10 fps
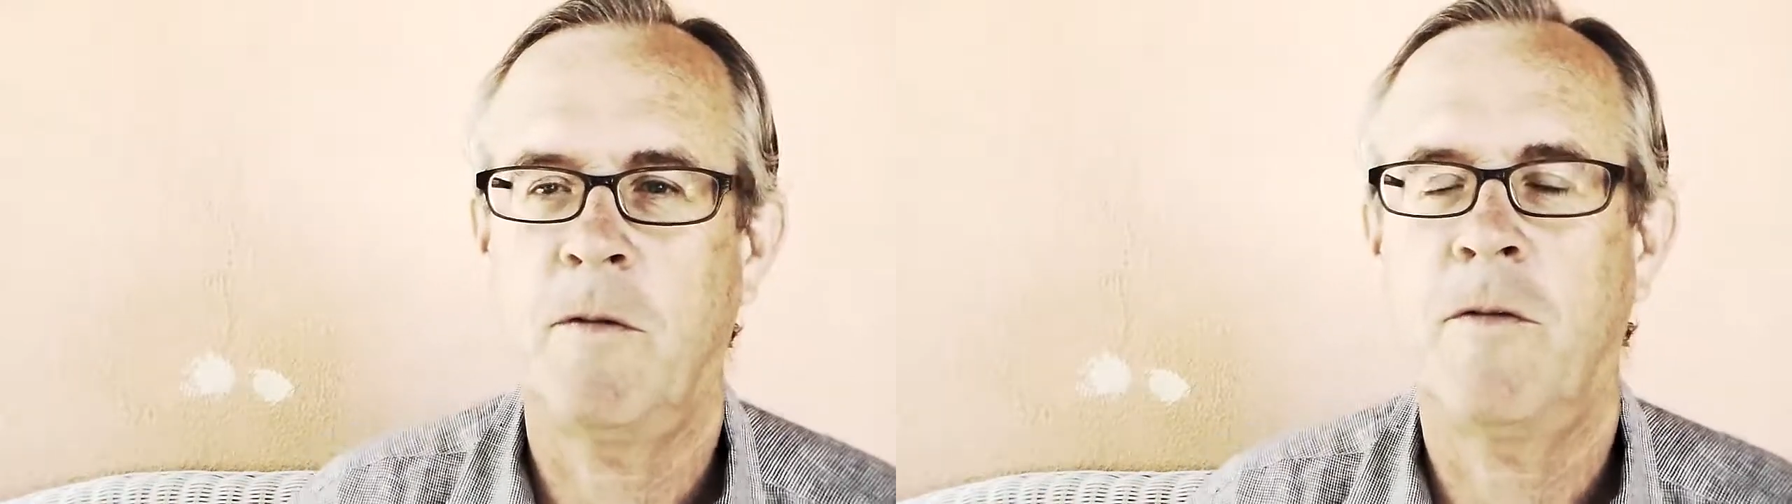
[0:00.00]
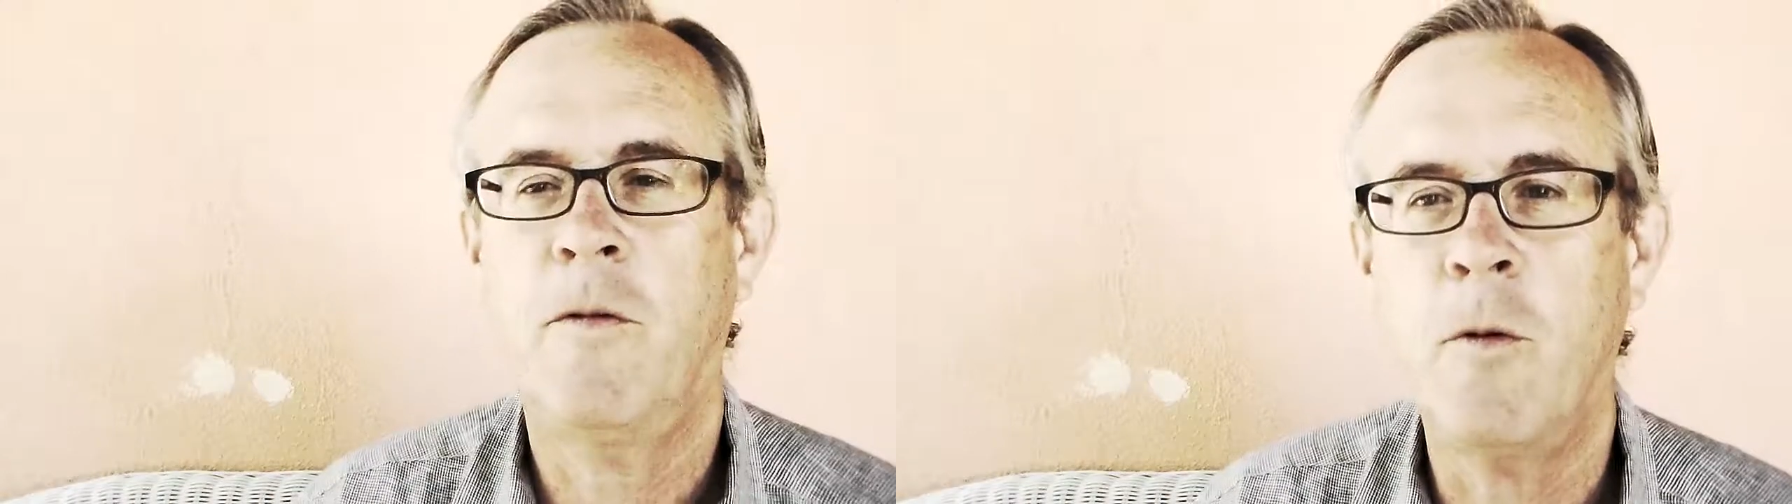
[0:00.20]

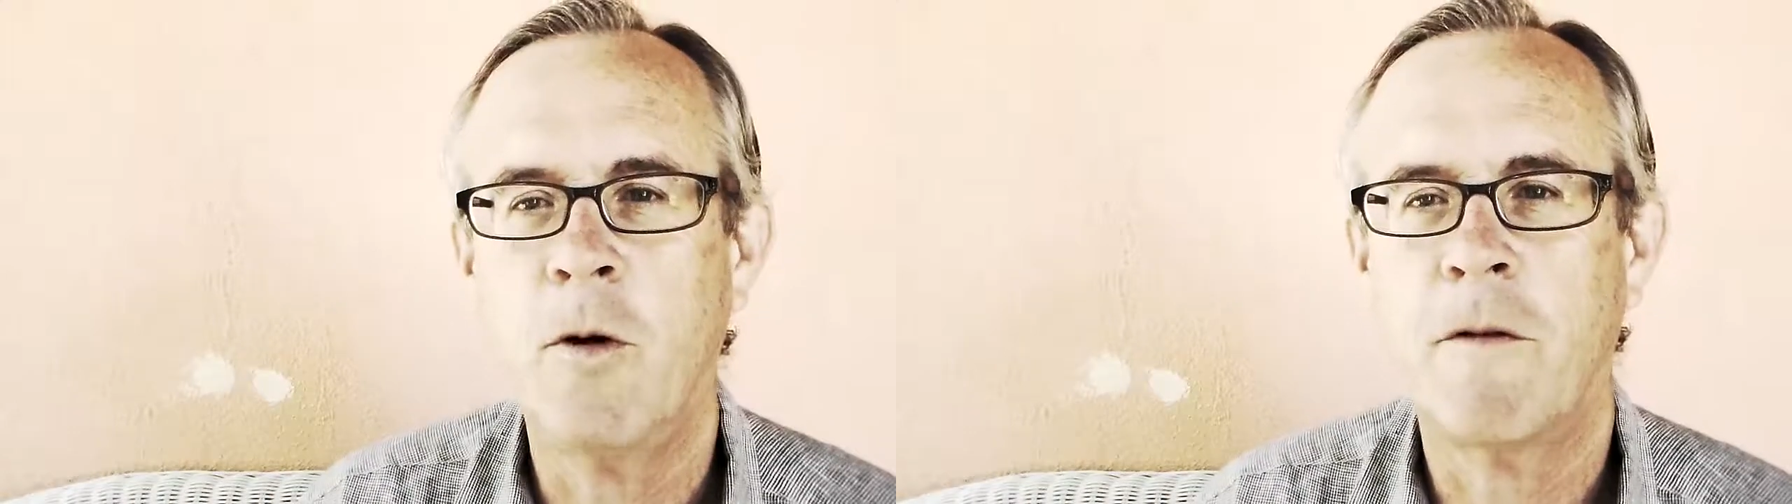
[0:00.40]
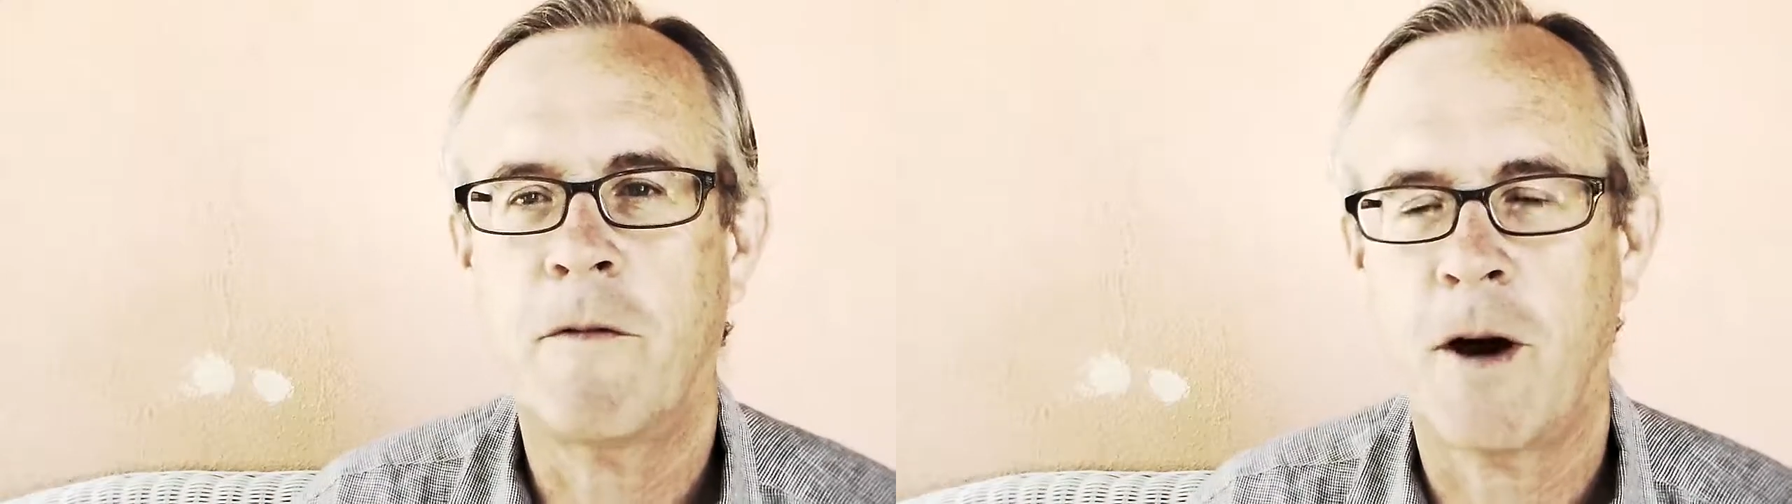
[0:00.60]

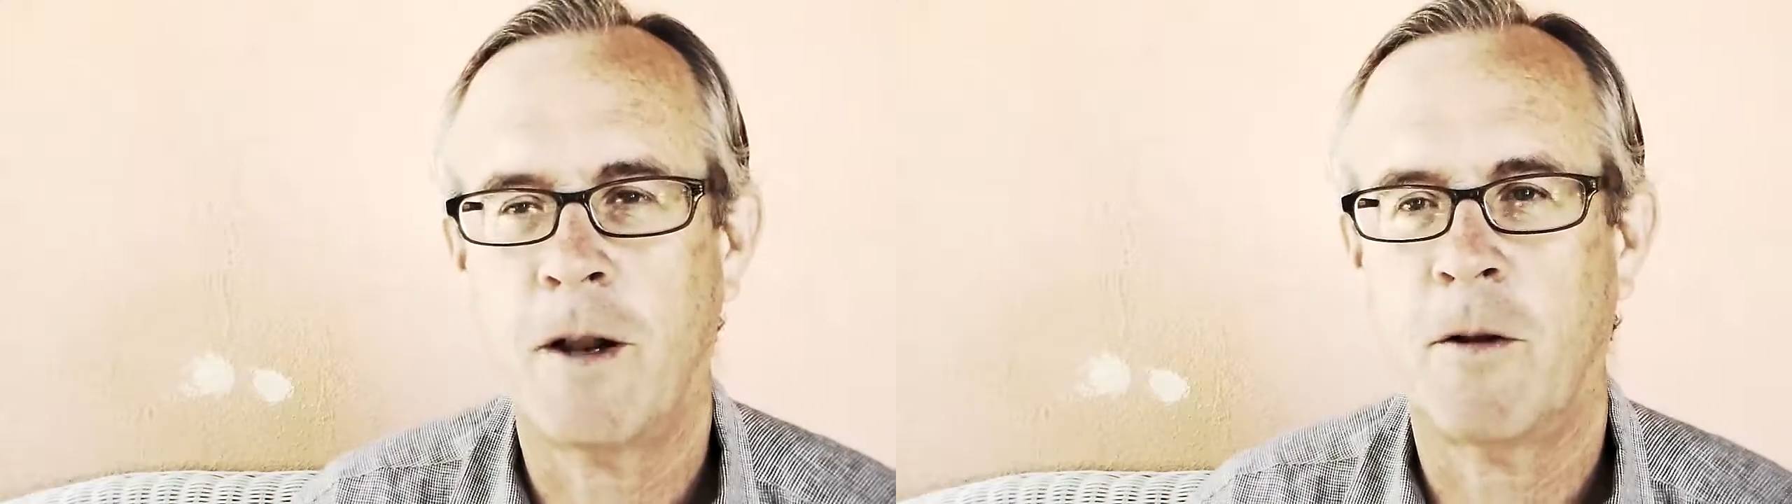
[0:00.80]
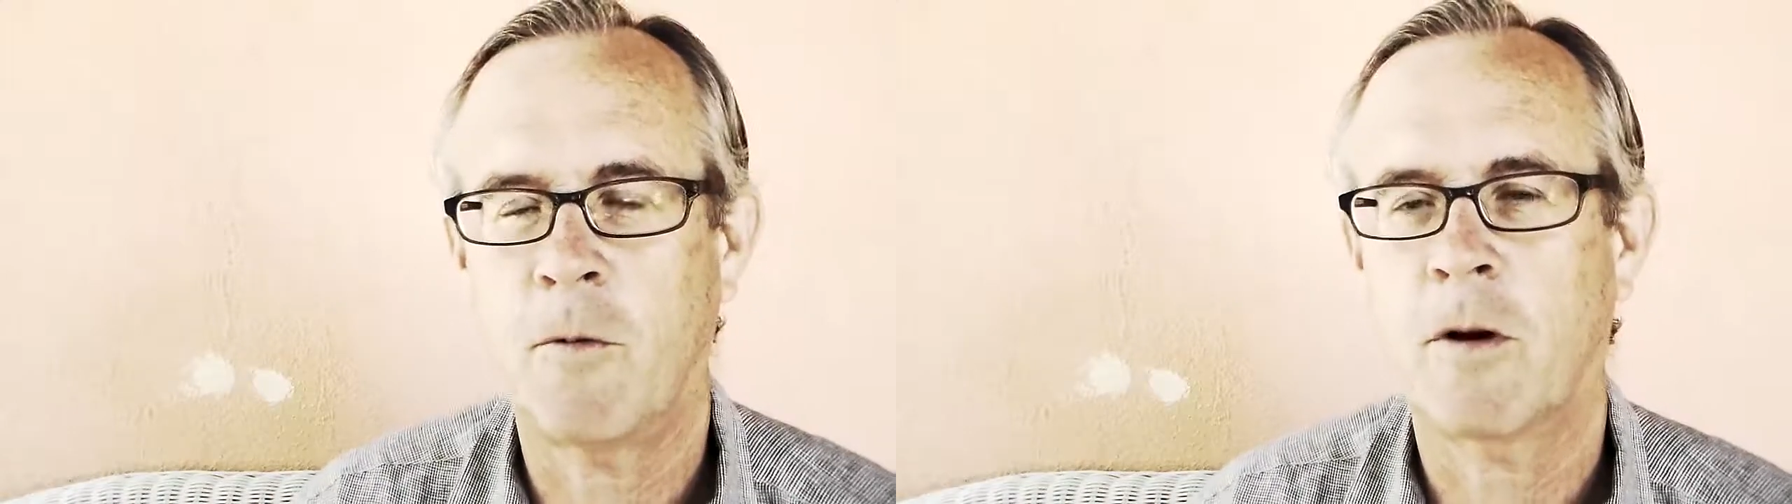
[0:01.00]
before the
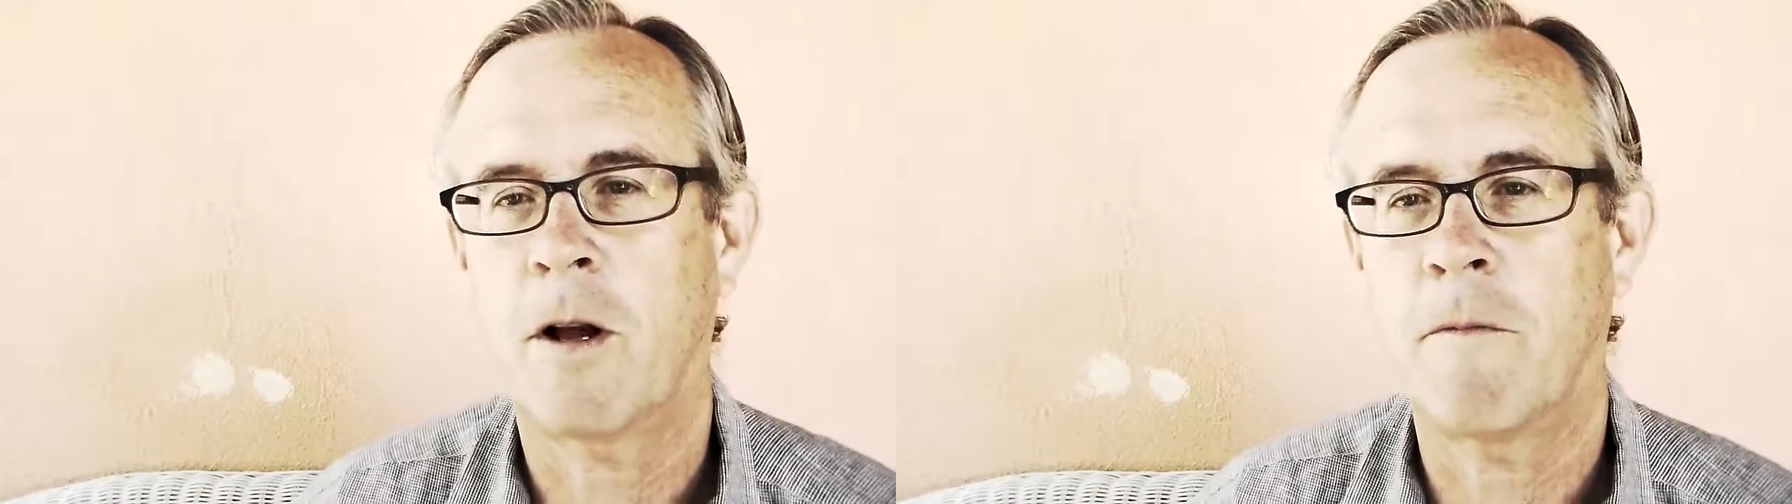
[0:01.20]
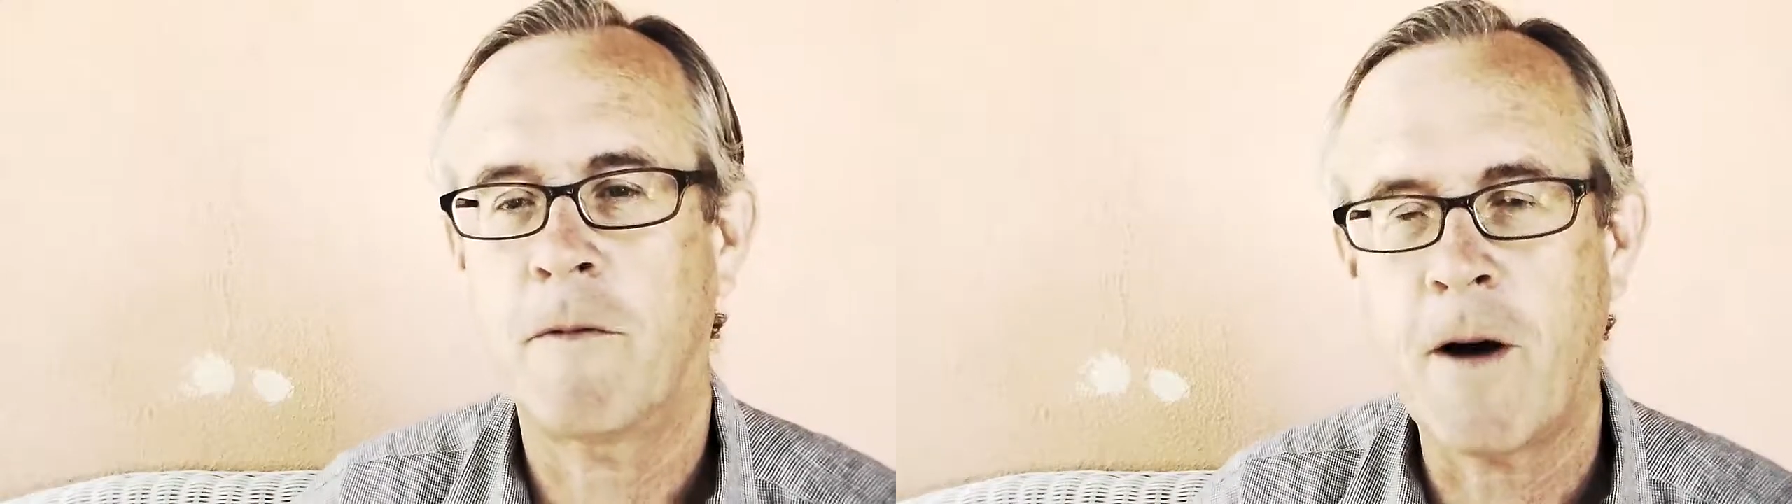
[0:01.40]
final,
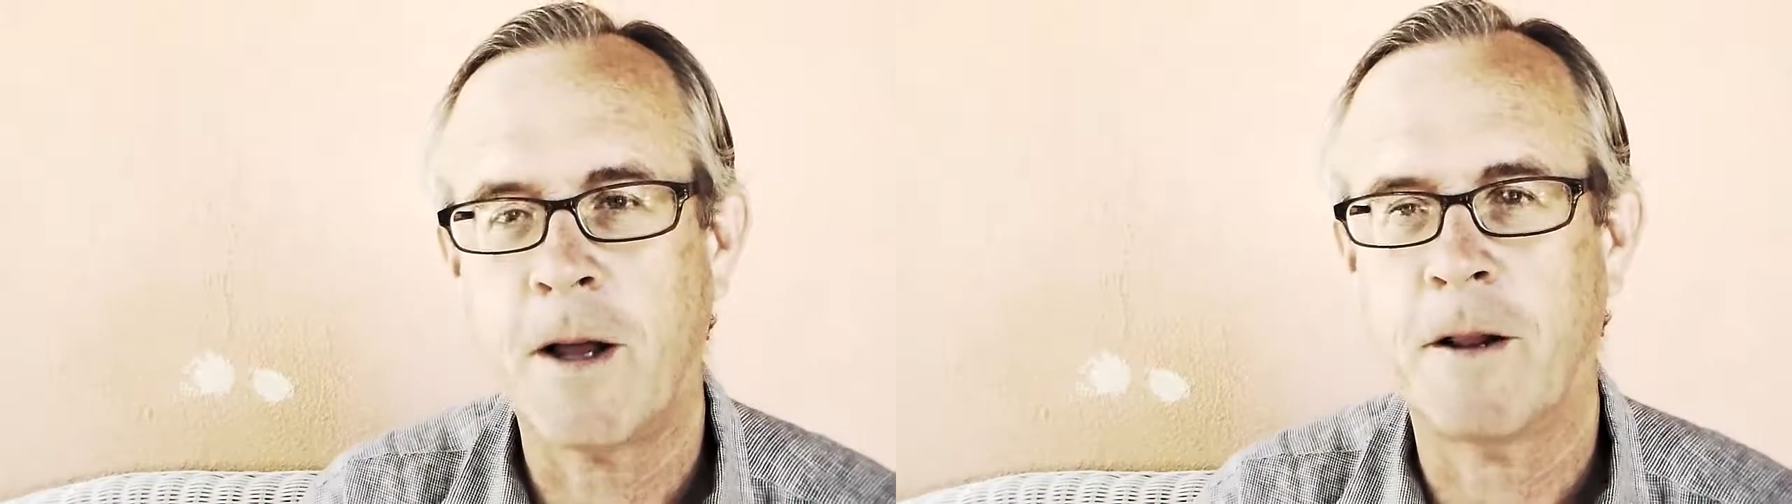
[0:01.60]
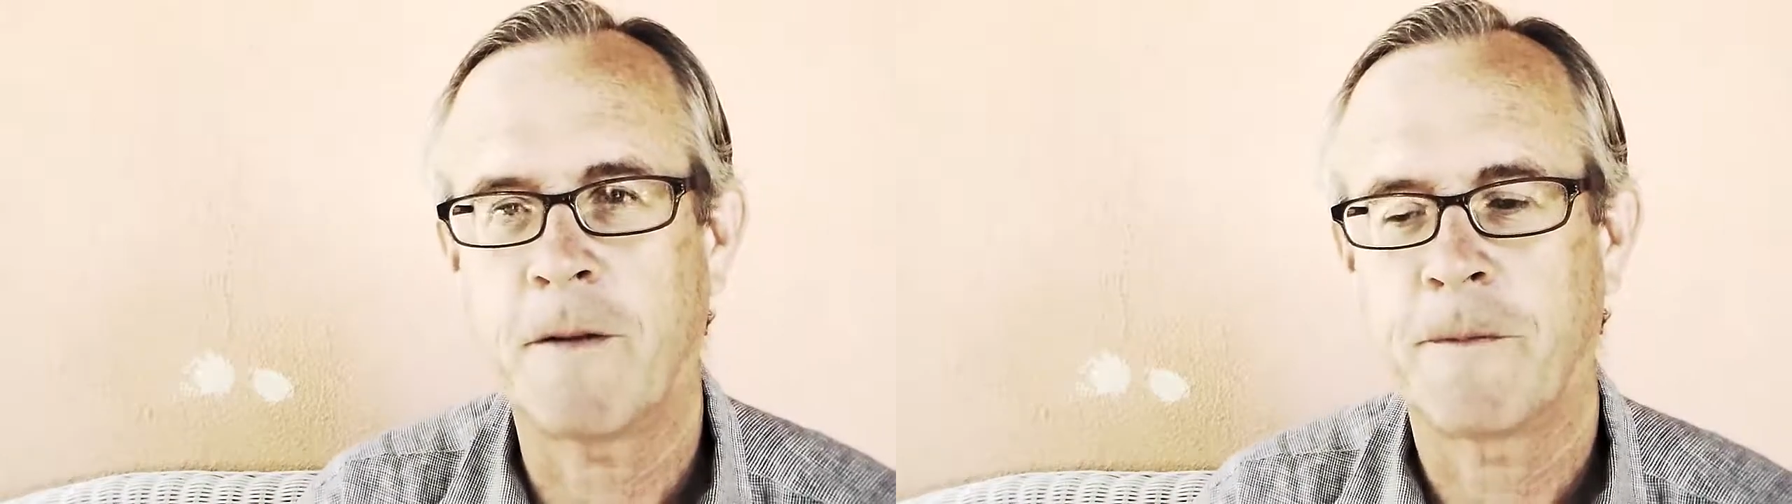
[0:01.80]
World Cup
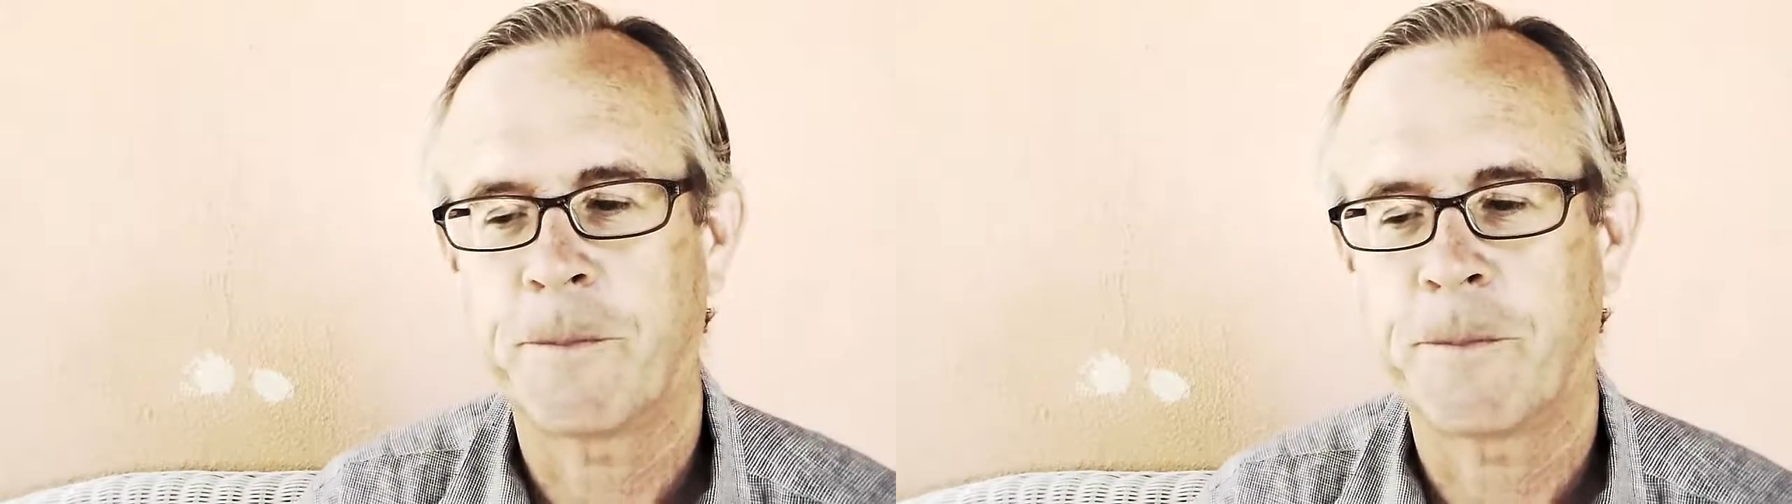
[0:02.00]
final.